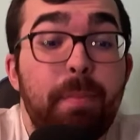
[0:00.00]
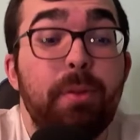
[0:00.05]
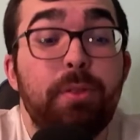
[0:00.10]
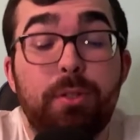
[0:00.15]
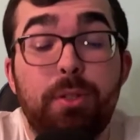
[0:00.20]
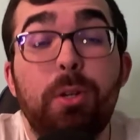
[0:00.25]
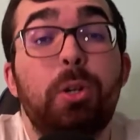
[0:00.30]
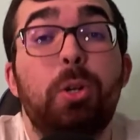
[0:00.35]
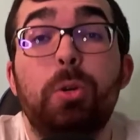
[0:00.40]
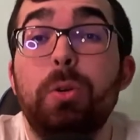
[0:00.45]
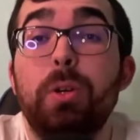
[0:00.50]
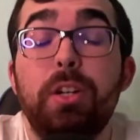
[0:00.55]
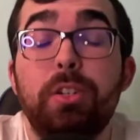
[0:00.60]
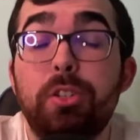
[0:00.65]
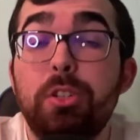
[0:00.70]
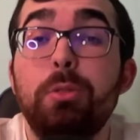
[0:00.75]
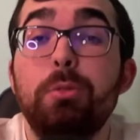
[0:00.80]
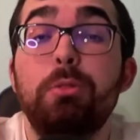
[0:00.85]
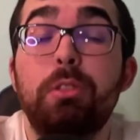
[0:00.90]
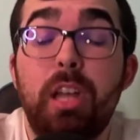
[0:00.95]
So Chris,
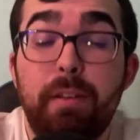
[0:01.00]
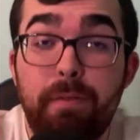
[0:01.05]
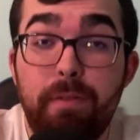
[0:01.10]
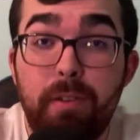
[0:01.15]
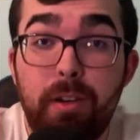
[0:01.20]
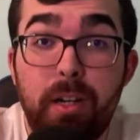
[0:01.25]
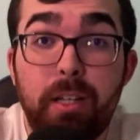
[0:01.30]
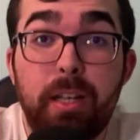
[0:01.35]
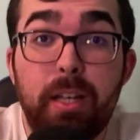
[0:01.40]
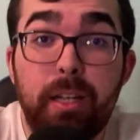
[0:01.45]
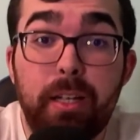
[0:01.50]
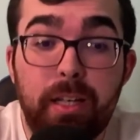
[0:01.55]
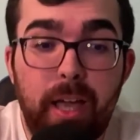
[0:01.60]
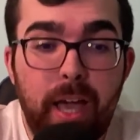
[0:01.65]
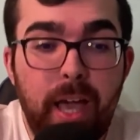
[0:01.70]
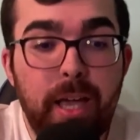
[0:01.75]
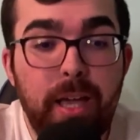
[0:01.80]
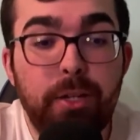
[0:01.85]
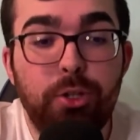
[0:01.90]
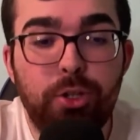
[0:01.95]
you're definitely getting
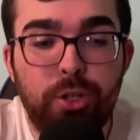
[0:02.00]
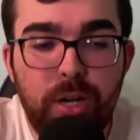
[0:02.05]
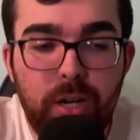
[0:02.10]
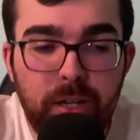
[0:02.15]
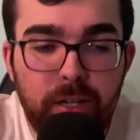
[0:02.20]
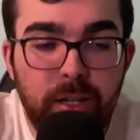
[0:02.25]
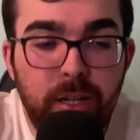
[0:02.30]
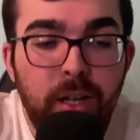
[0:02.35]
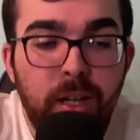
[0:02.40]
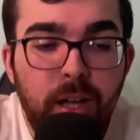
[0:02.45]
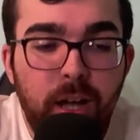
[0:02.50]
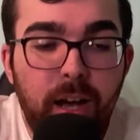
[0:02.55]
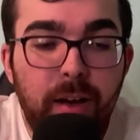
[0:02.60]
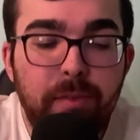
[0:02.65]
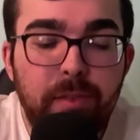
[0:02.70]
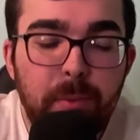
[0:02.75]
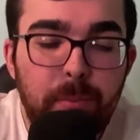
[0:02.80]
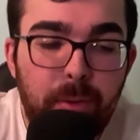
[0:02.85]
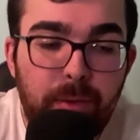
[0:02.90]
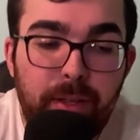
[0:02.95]
a chunk of
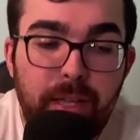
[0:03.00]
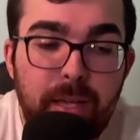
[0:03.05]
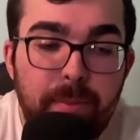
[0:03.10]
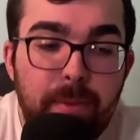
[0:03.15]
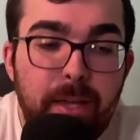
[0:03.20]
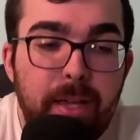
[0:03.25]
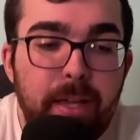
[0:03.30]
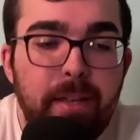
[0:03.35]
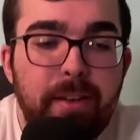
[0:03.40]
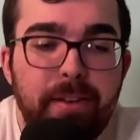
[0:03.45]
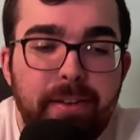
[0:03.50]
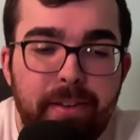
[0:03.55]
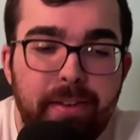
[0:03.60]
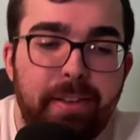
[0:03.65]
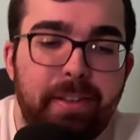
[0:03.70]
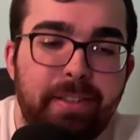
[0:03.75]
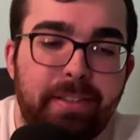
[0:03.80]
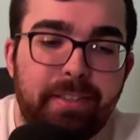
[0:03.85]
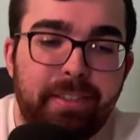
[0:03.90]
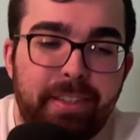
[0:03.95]
the blame in
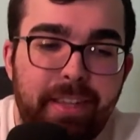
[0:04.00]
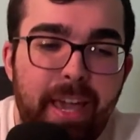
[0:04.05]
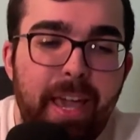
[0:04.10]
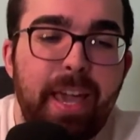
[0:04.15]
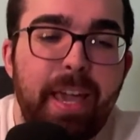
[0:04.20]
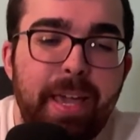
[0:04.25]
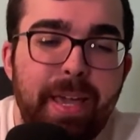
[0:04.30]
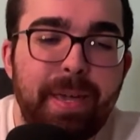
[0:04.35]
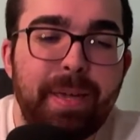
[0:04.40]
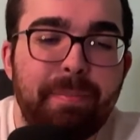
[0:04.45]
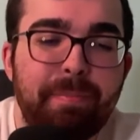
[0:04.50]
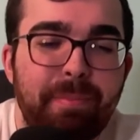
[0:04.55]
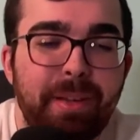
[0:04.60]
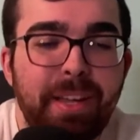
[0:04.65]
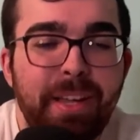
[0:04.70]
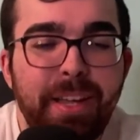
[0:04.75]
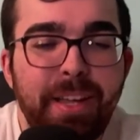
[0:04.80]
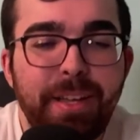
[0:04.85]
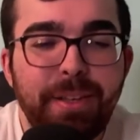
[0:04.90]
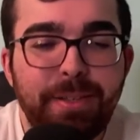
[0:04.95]
this game.
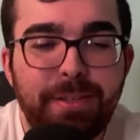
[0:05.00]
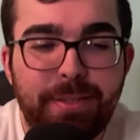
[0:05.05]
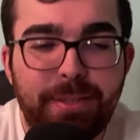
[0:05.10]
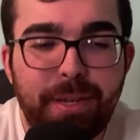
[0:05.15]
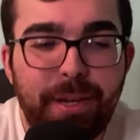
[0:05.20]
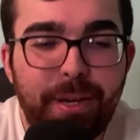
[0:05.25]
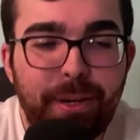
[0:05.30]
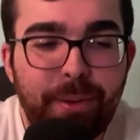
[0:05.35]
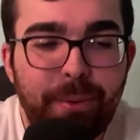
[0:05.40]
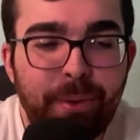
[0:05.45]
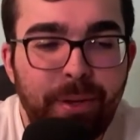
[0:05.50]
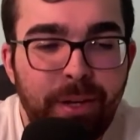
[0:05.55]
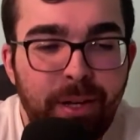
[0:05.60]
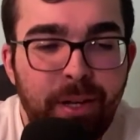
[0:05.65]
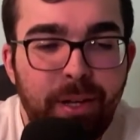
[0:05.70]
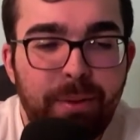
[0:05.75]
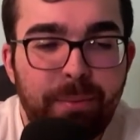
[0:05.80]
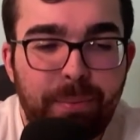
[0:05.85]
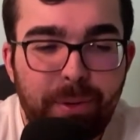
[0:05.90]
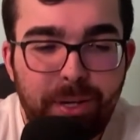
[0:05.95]
So
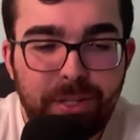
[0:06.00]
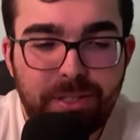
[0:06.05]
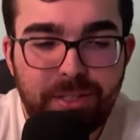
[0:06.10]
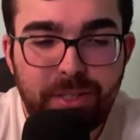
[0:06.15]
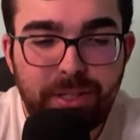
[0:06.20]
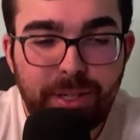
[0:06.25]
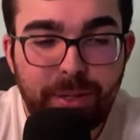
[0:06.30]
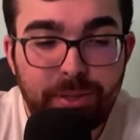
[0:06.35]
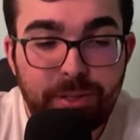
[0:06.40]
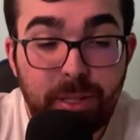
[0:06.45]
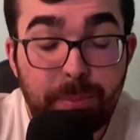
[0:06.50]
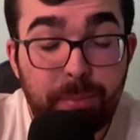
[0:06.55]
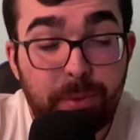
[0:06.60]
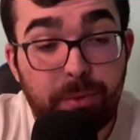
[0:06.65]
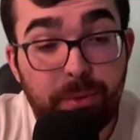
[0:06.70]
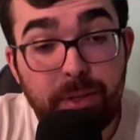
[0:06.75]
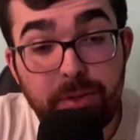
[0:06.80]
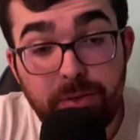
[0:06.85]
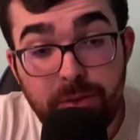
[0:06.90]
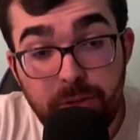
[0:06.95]
Boston goes up
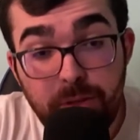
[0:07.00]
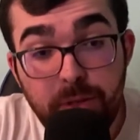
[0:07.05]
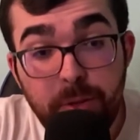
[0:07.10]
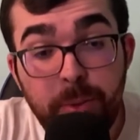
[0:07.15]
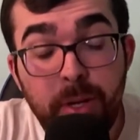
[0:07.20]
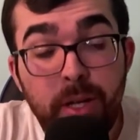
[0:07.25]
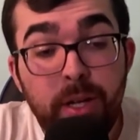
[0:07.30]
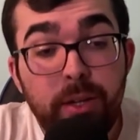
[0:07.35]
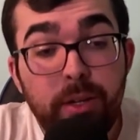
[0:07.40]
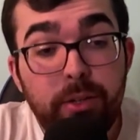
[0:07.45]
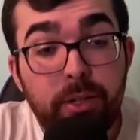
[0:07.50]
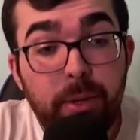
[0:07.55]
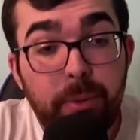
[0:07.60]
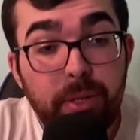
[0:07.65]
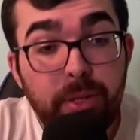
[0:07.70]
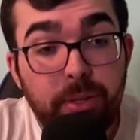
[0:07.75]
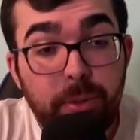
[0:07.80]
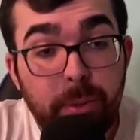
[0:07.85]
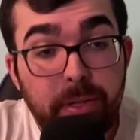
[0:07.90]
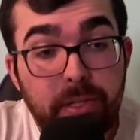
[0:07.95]
3-2,
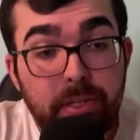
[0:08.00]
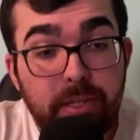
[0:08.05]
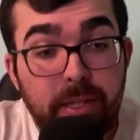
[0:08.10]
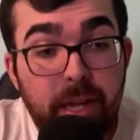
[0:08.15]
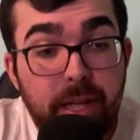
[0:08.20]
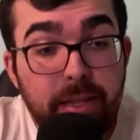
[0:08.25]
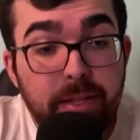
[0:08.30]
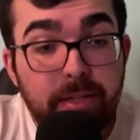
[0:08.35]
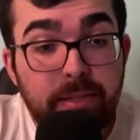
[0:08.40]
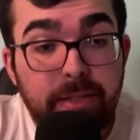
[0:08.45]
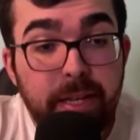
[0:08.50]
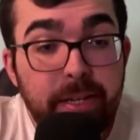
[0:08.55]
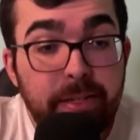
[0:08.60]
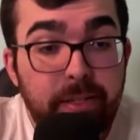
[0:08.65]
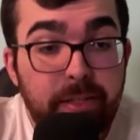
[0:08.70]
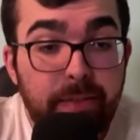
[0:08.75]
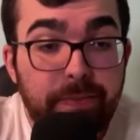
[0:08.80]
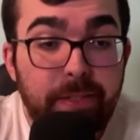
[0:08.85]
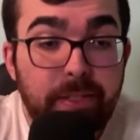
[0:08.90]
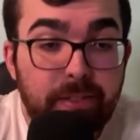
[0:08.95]
going towards the end
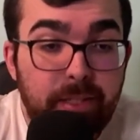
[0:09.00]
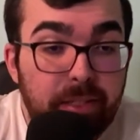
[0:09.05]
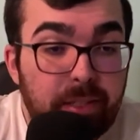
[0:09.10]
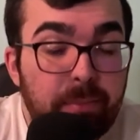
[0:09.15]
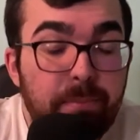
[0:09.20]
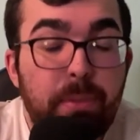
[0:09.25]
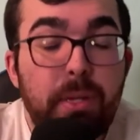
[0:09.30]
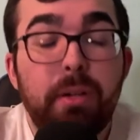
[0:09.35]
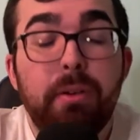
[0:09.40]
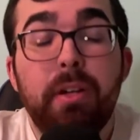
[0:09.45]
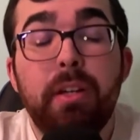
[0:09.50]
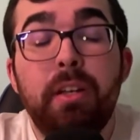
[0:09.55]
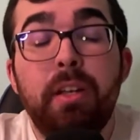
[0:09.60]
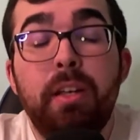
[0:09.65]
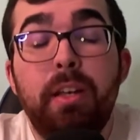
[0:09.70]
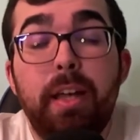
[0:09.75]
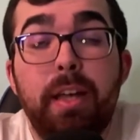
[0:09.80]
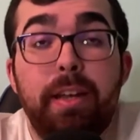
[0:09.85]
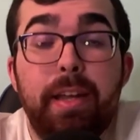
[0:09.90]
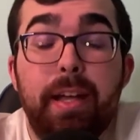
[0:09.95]
stages of the second period,
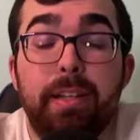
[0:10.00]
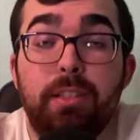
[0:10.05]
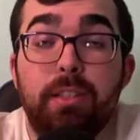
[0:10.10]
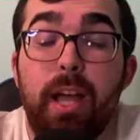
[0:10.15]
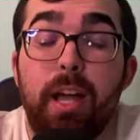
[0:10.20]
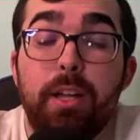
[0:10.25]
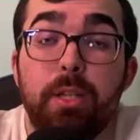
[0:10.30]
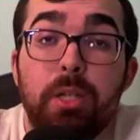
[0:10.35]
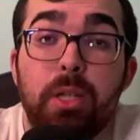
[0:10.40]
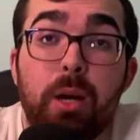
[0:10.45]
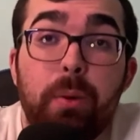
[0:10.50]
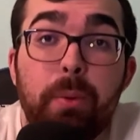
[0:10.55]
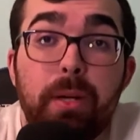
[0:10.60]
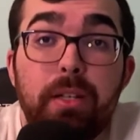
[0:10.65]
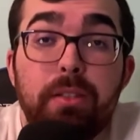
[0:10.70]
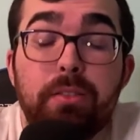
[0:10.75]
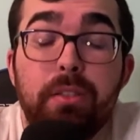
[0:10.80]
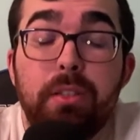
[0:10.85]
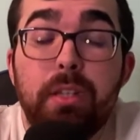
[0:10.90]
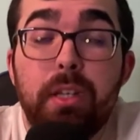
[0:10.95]
and that's how you go
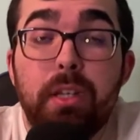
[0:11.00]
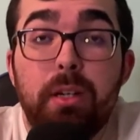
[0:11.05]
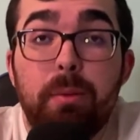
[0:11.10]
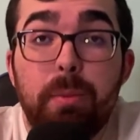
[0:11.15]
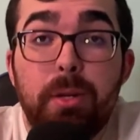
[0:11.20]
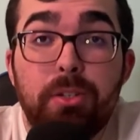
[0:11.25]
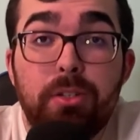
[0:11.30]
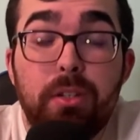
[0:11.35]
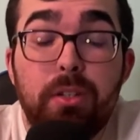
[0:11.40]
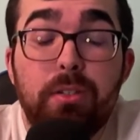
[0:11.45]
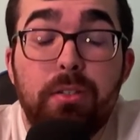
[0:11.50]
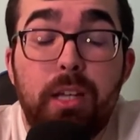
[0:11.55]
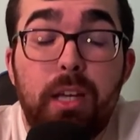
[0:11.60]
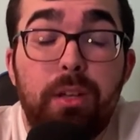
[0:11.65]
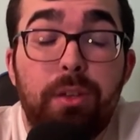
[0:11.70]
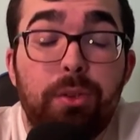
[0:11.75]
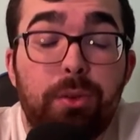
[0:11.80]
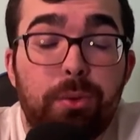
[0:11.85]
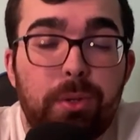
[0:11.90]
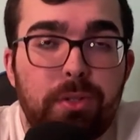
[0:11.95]
into the intermission
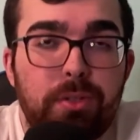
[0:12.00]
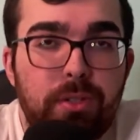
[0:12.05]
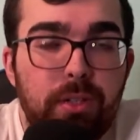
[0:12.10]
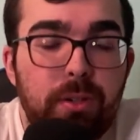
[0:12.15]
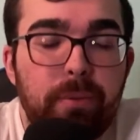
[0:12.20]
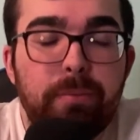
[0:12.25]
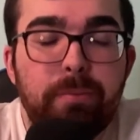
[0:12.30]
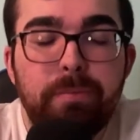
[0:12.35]
down 3-2.